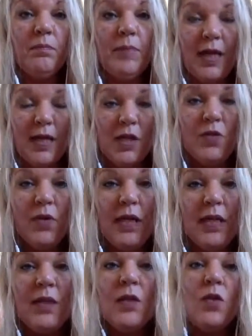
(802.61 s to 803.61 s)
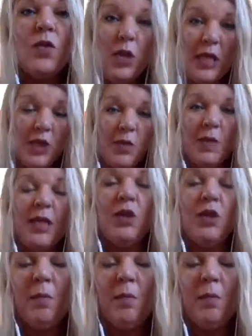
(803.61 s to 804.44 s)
penetrated, so you need to be in your